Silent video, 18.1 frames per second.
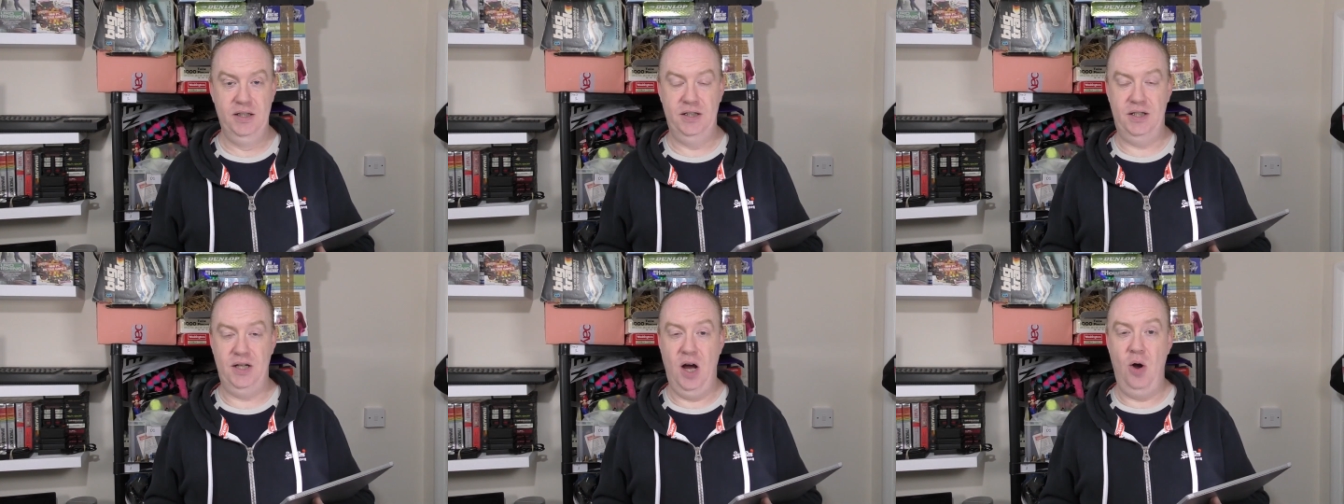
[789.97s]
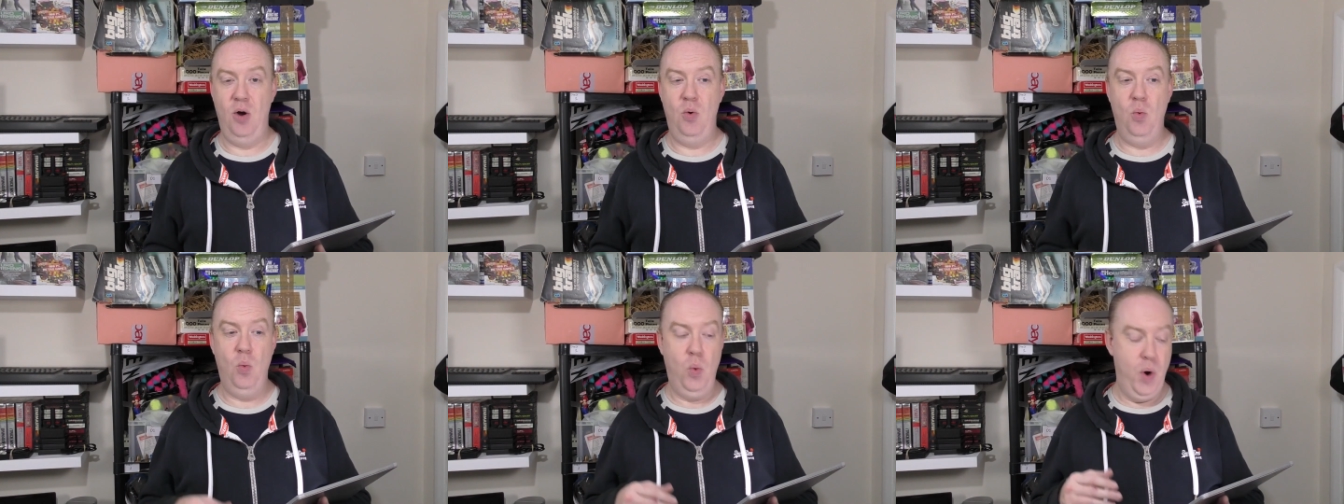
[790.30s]

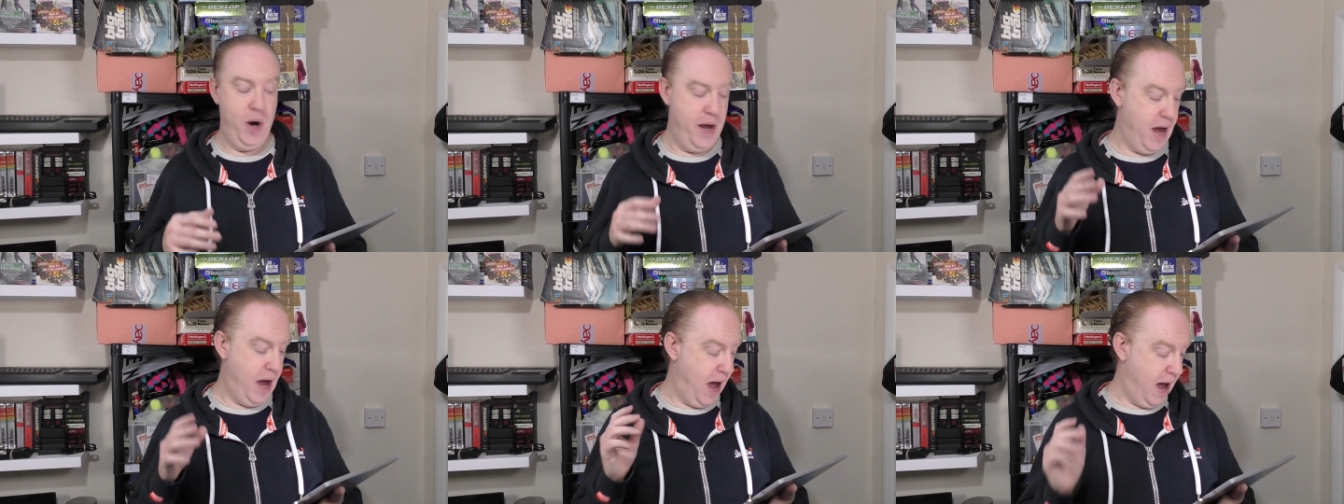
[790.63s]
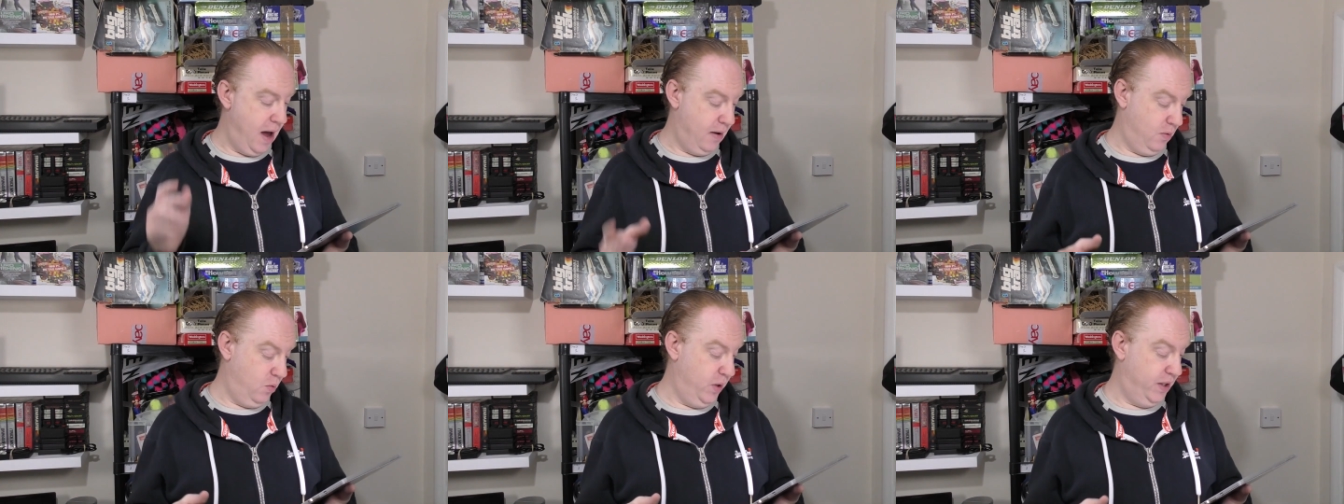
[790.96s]
So we
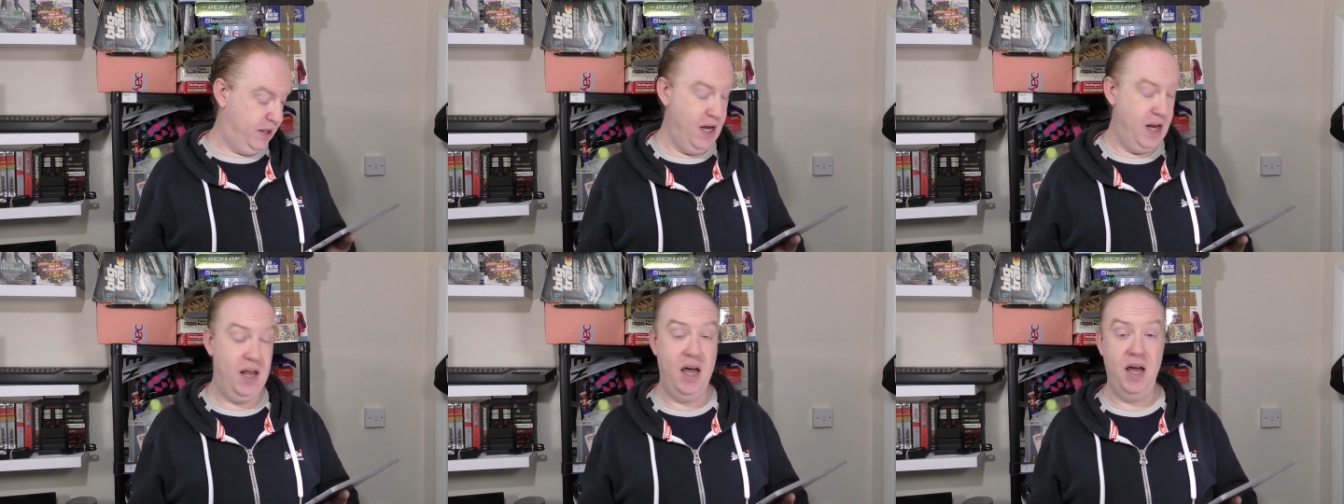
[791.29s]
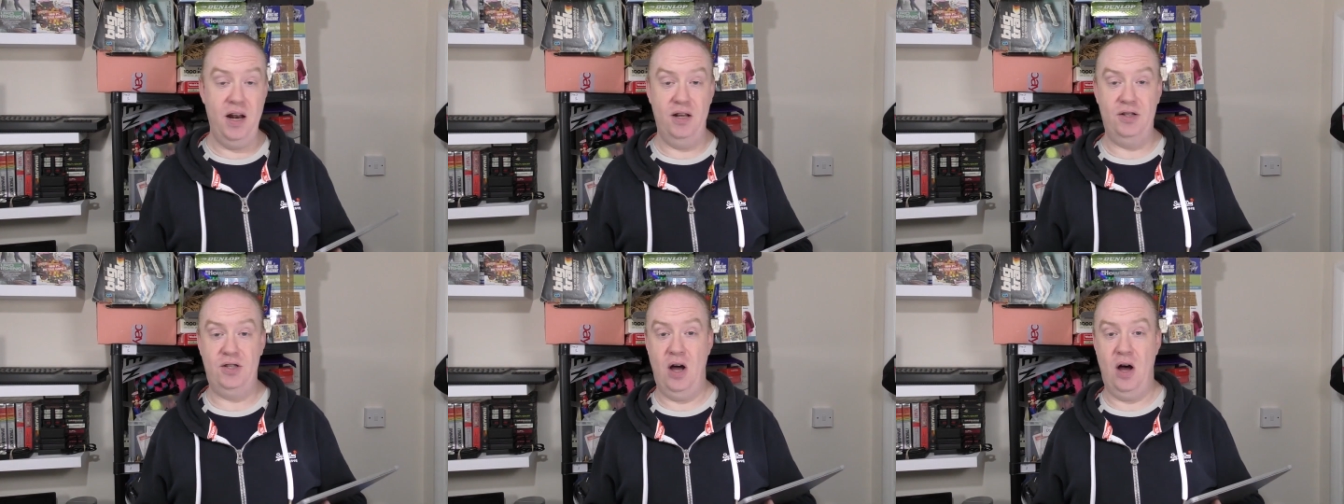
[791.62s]
did
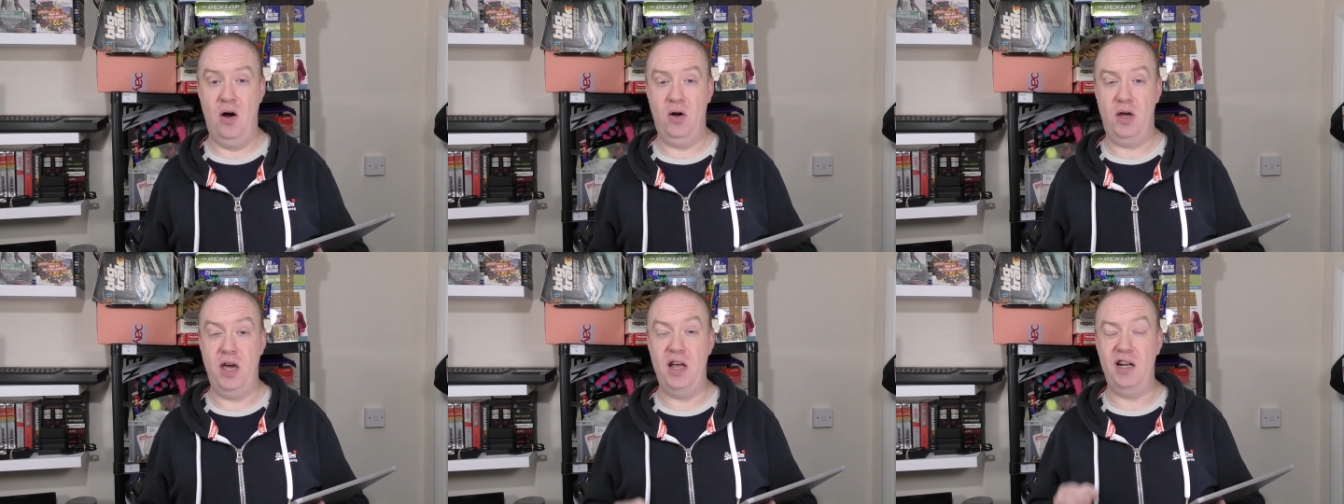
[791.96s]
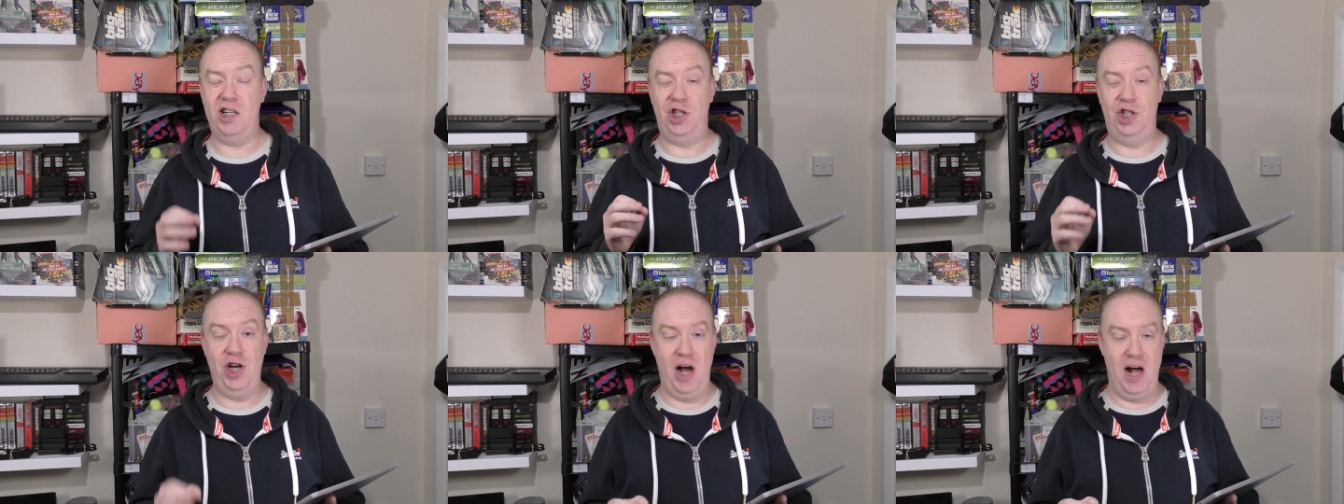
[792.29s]
hit the
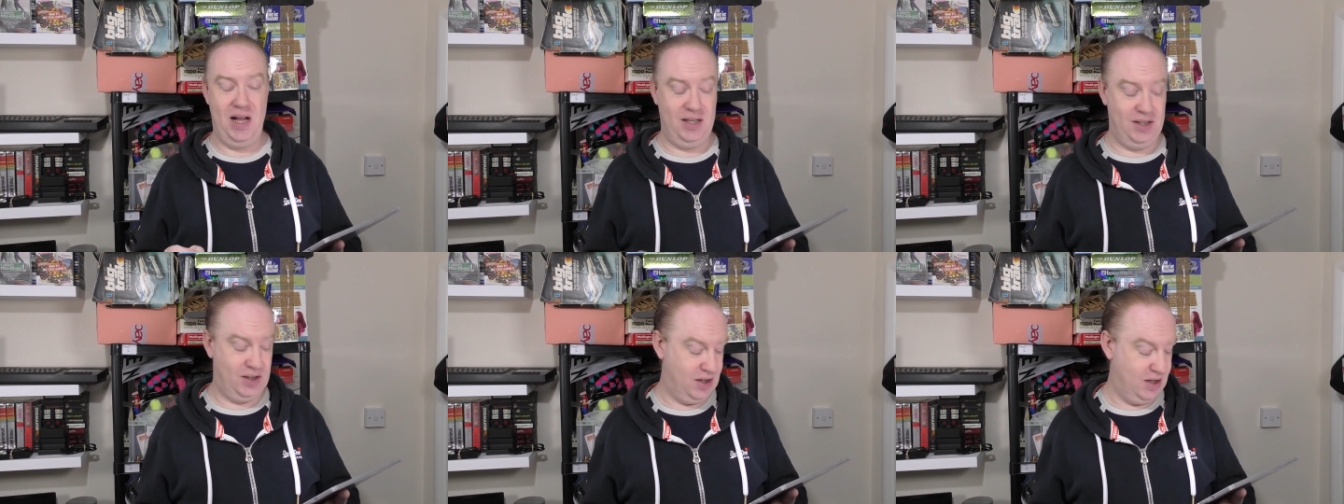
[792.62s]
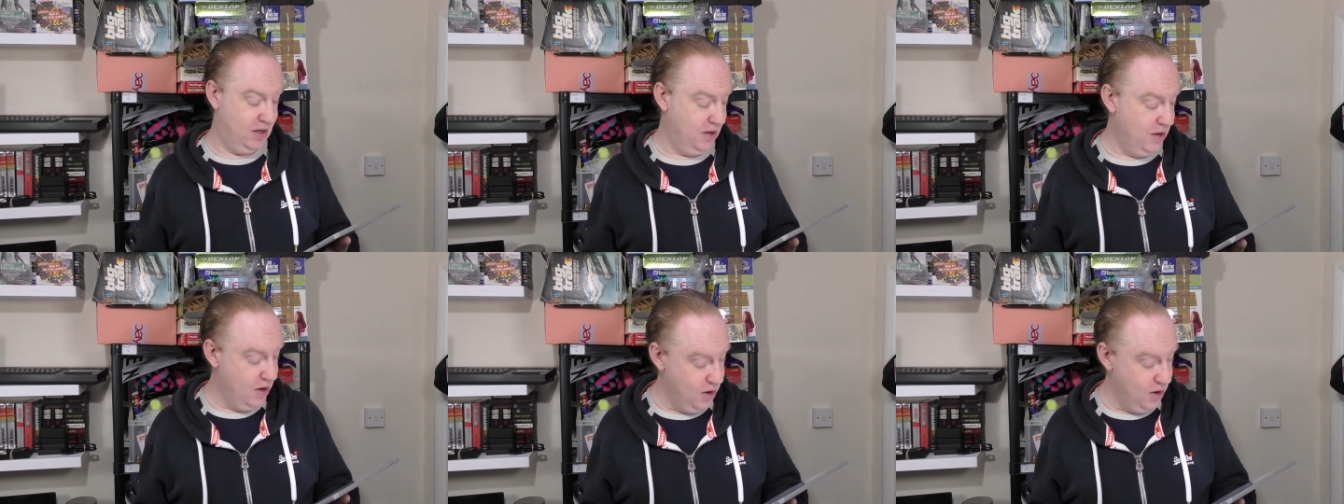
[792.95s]
target, just